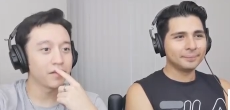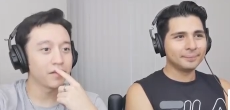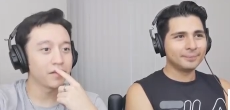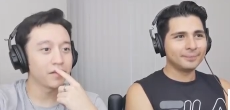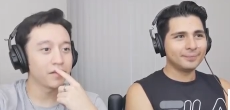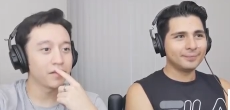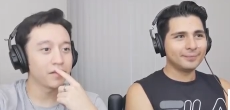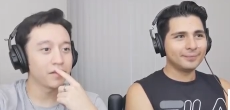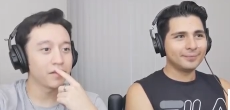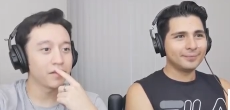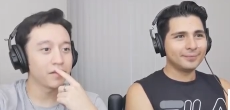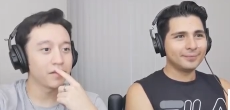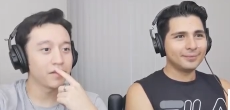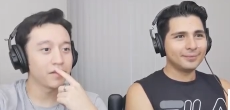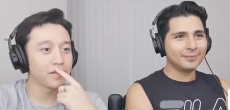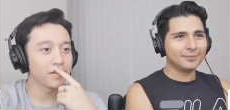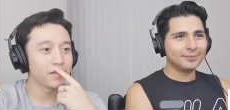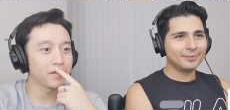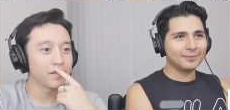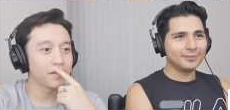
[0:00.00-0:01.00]

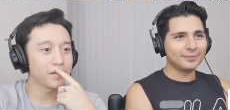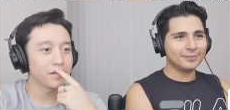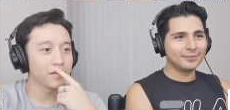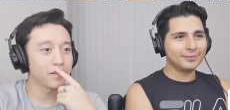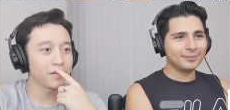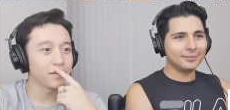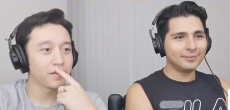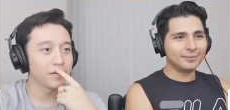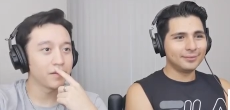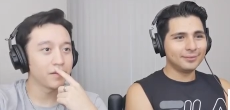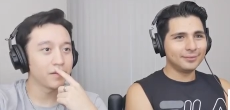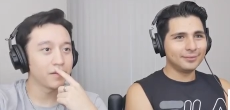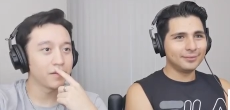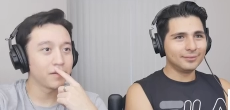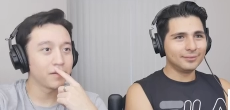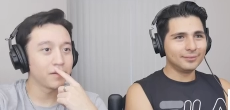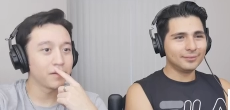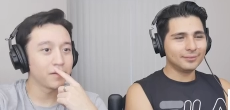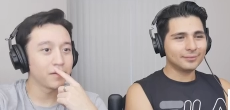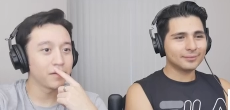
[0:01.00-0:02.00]

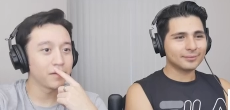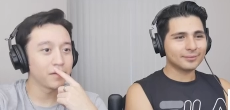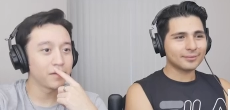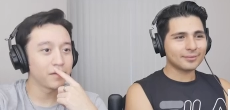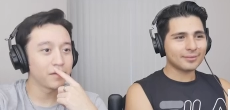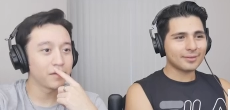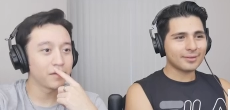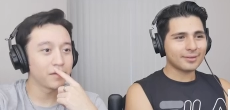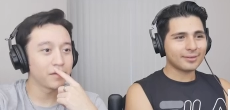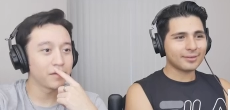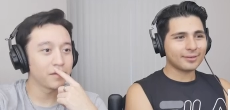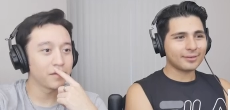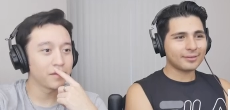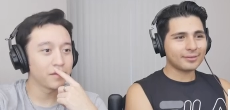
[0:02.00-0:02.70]
(silence)